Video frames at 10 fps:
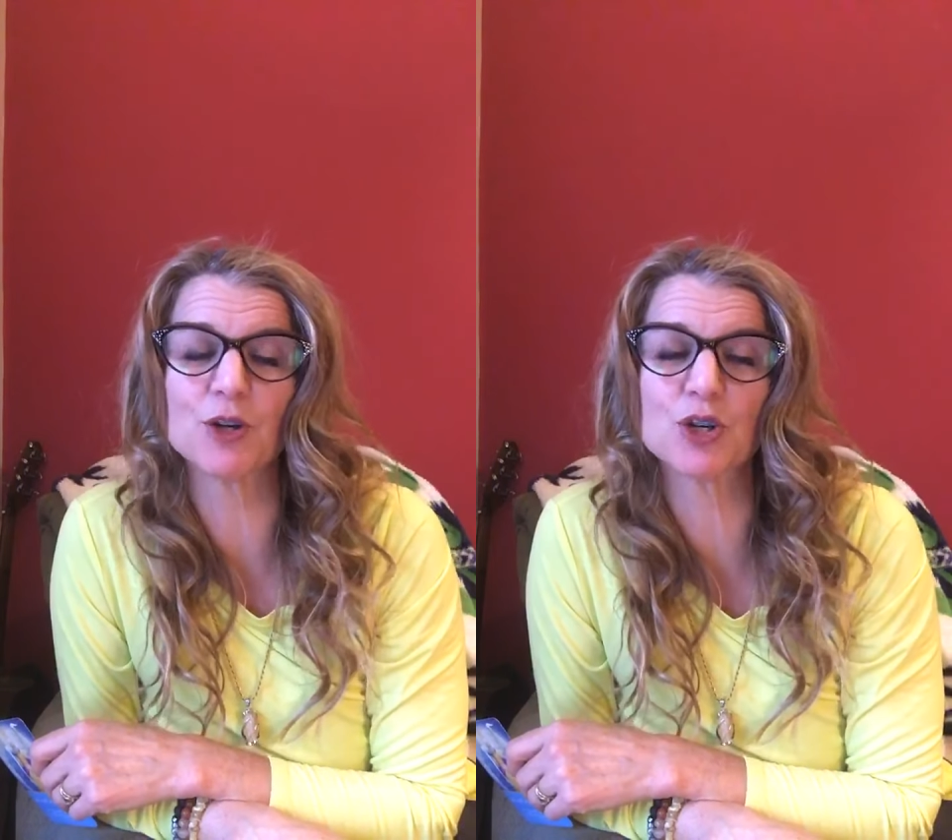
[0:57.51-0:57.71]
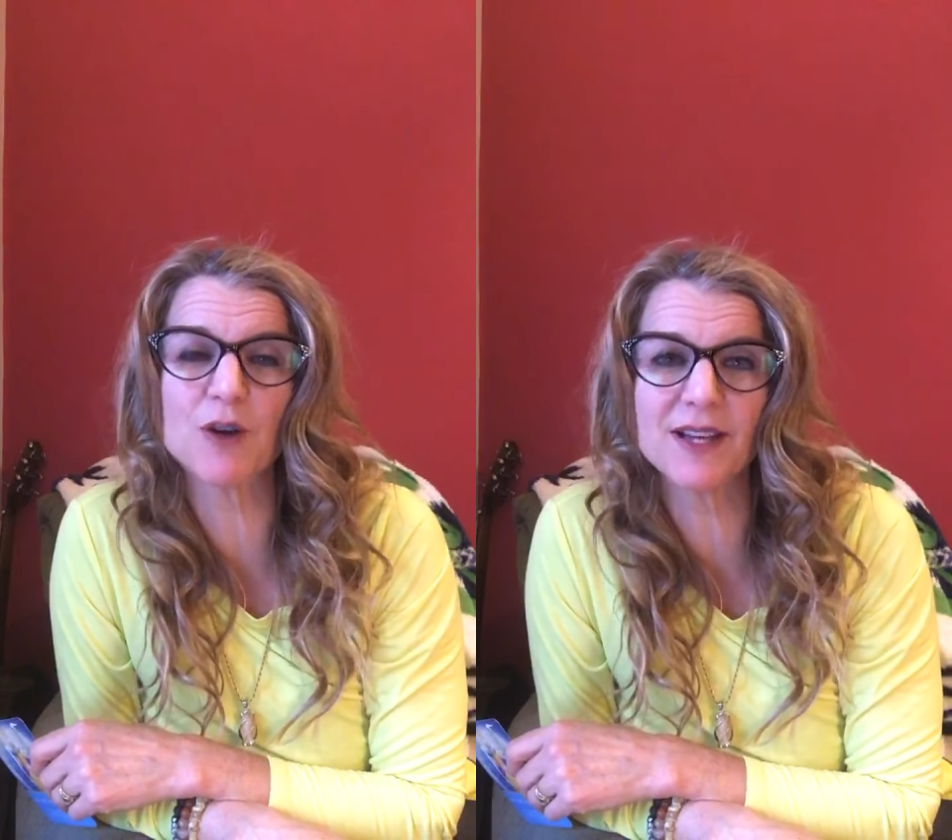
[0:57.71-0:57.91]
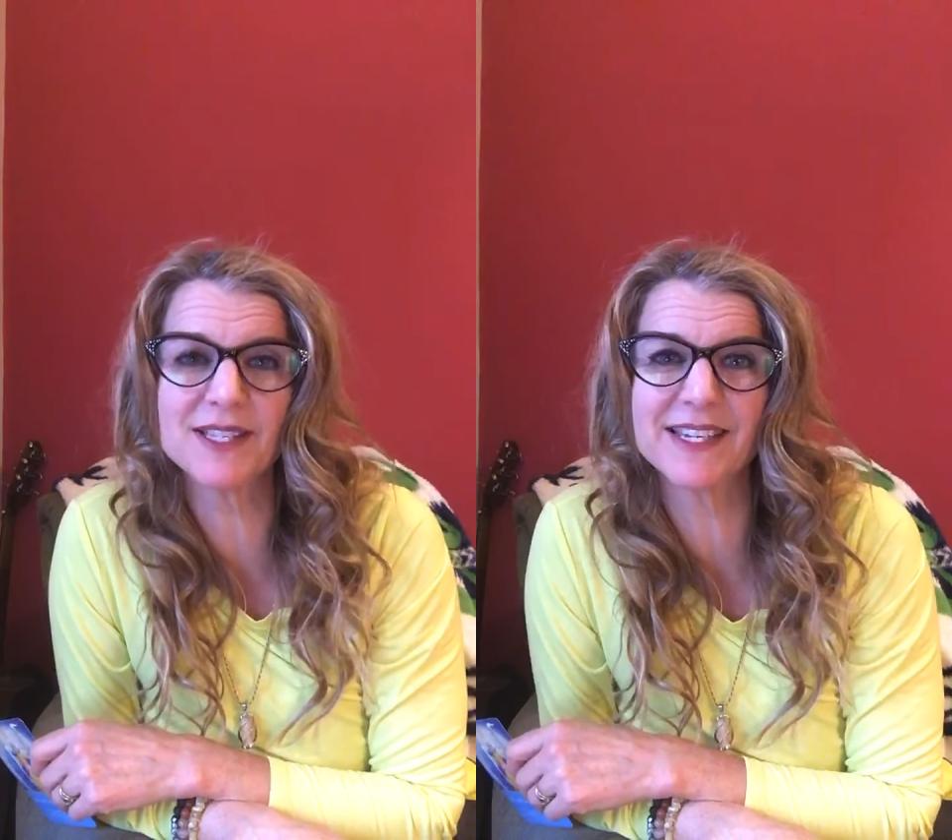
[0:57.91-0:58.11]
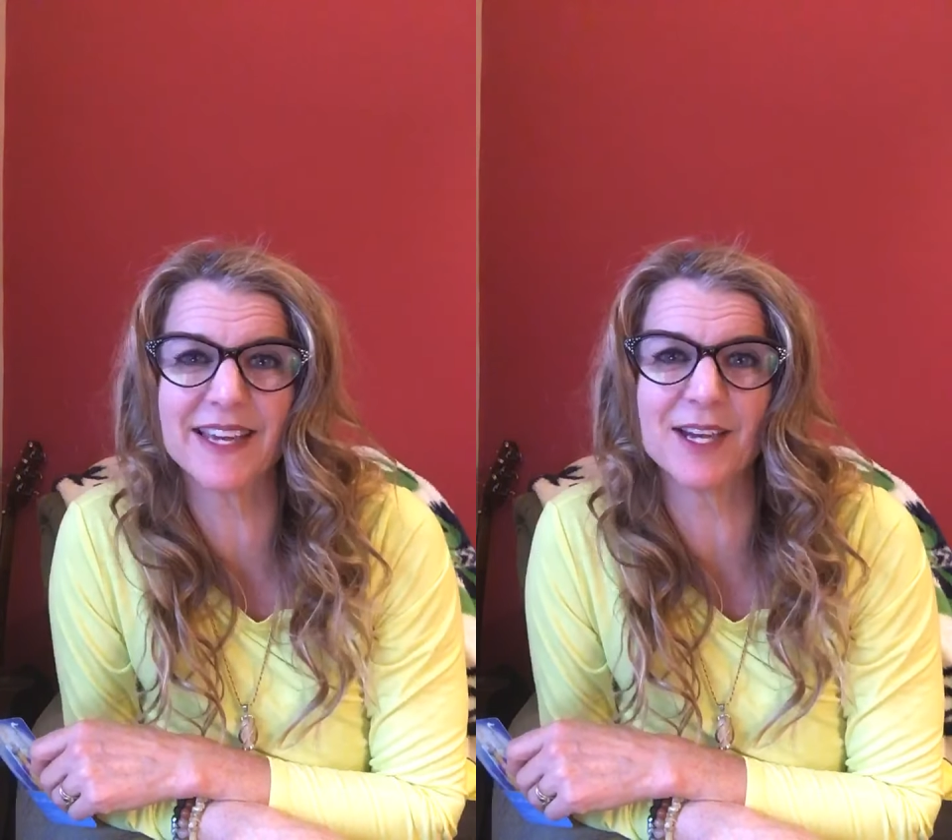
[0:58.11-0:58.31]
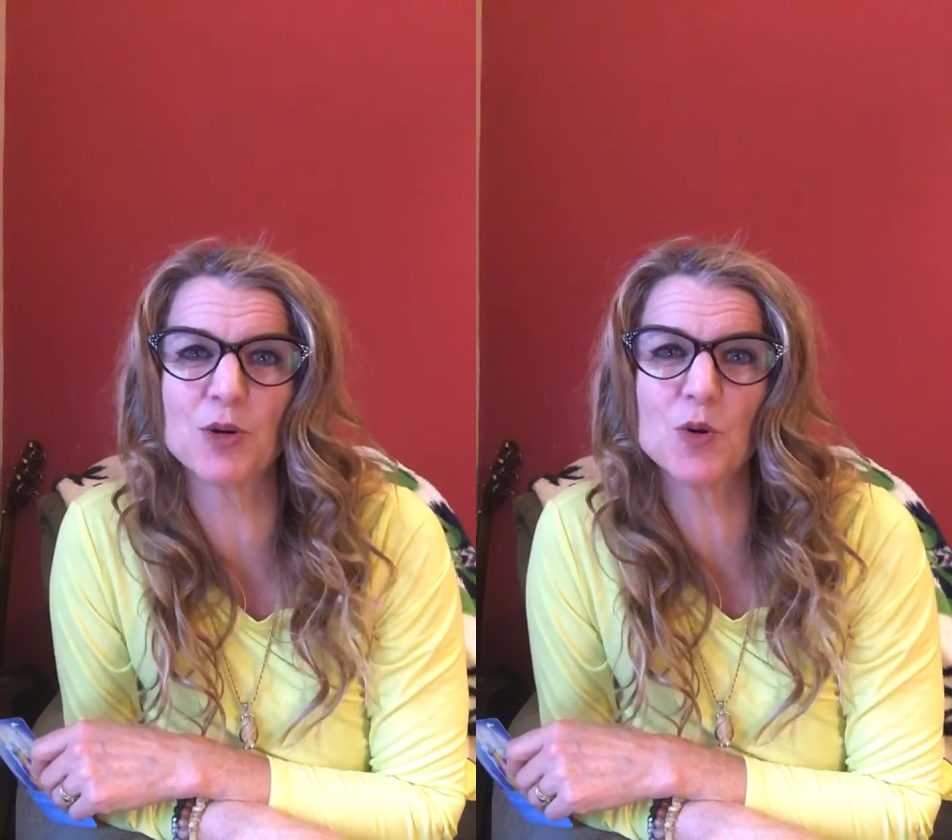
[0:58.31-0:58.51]
trusting
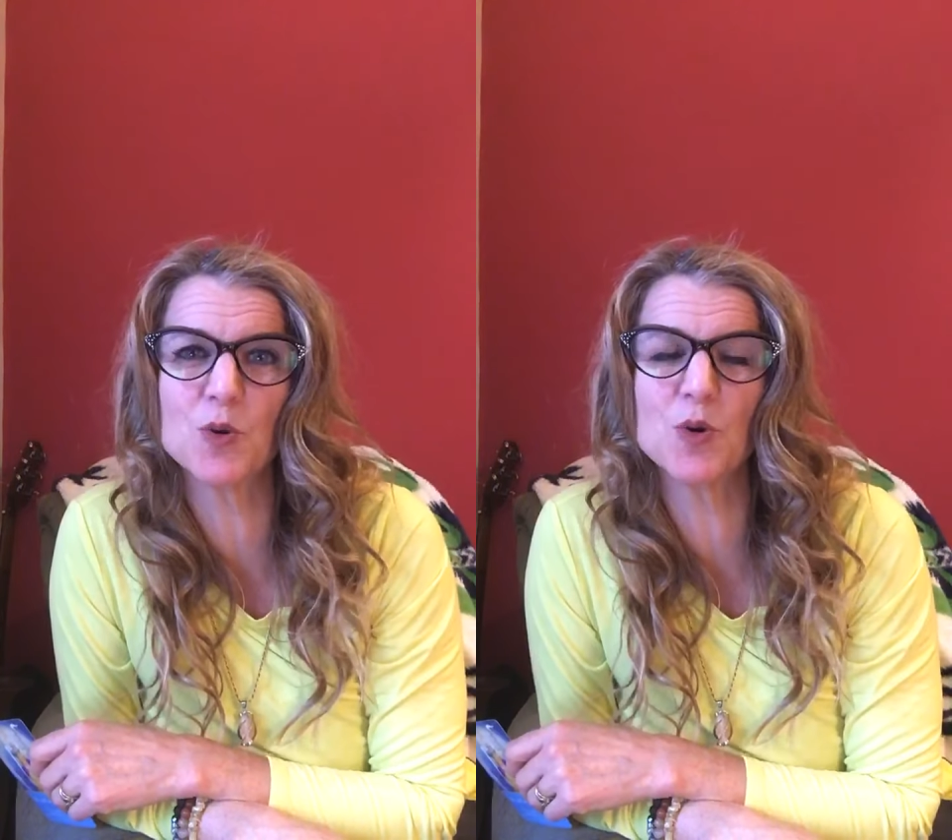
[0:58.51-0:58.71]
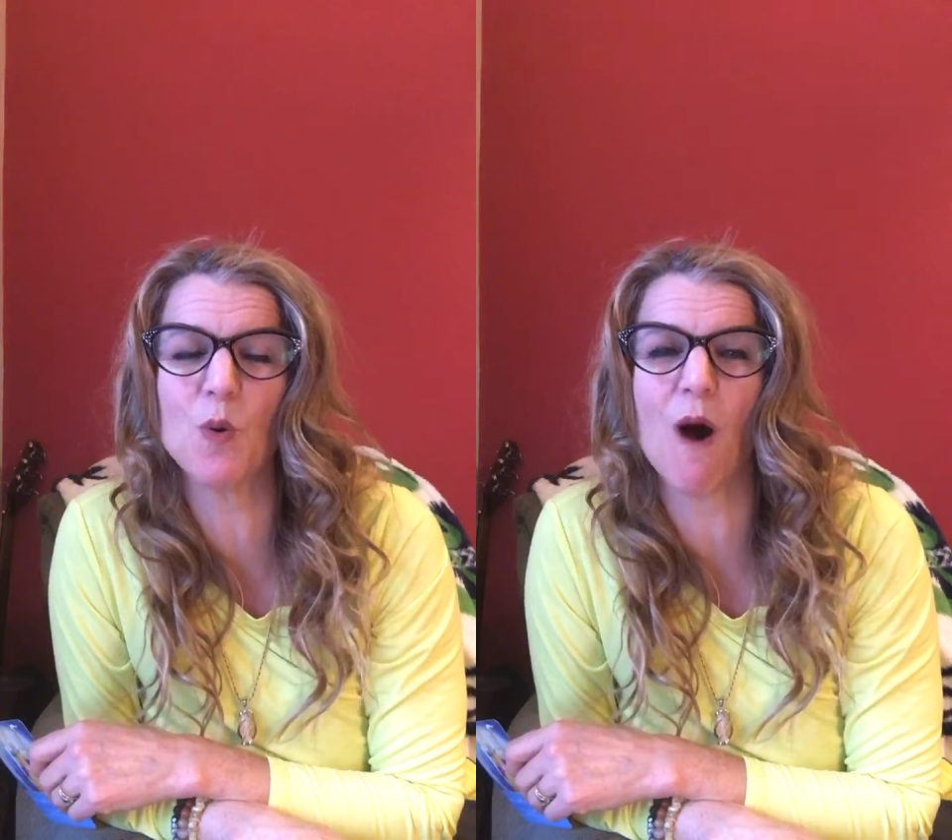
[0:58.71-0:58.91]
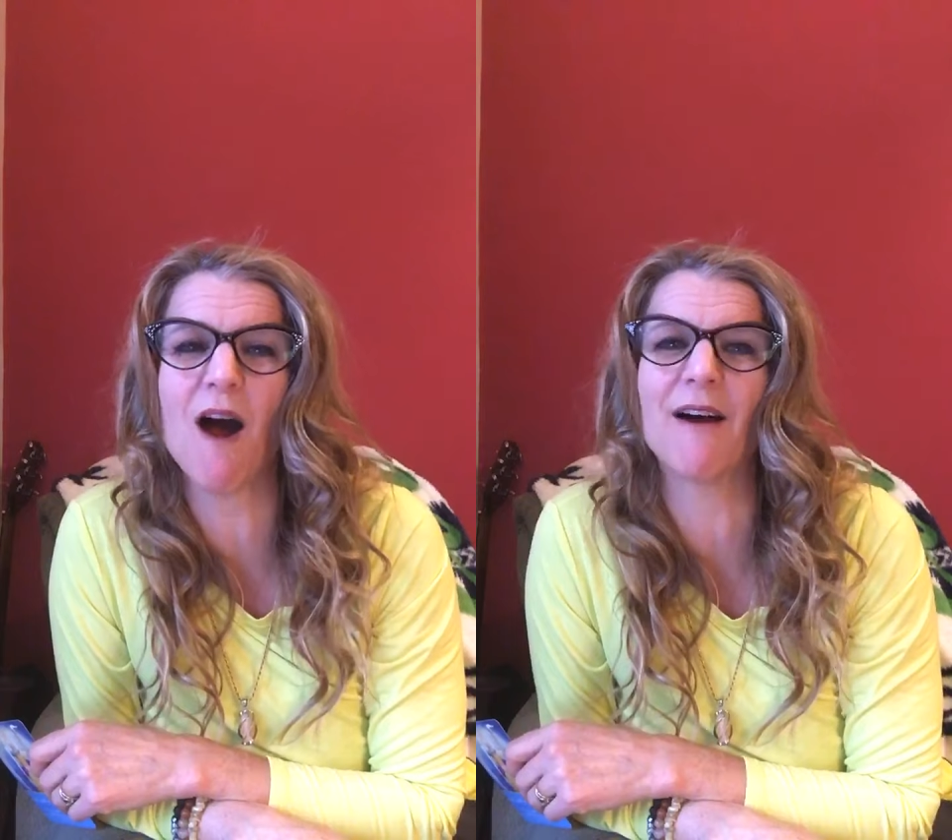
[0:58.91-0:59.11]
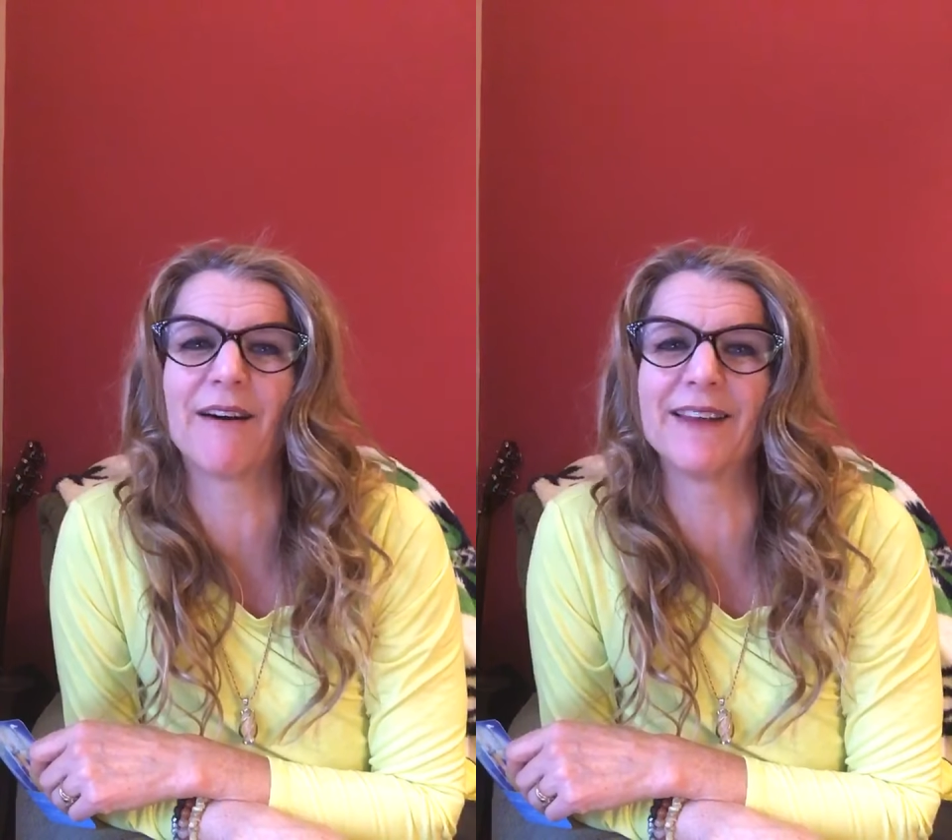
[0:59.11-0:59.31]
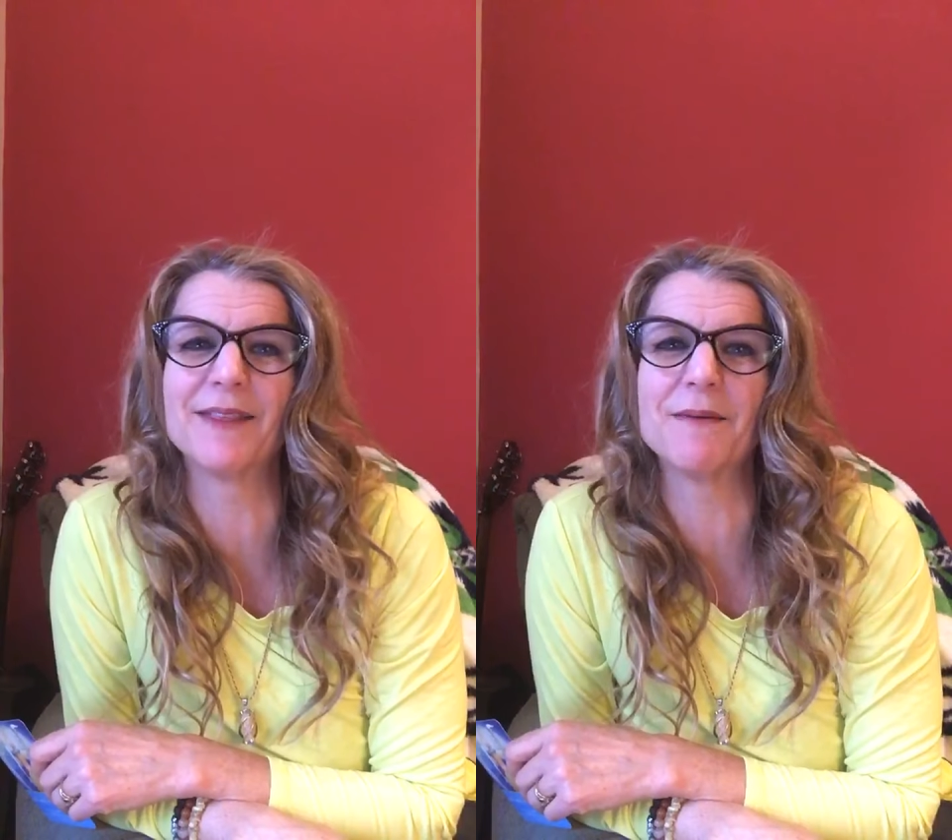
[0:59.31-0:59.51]
in who you are and